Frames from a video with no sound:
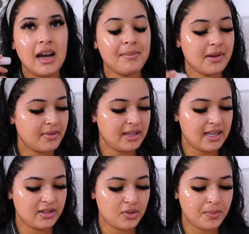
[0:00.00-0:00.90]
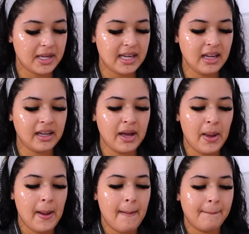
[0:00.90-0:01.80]
I've been really into pink,
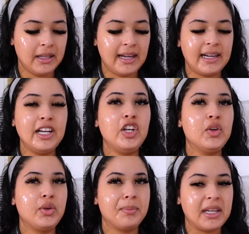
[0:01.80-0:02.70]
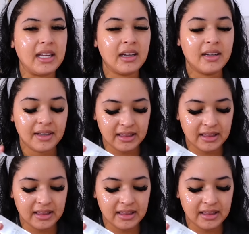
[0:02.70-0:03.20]
but like a nude pink,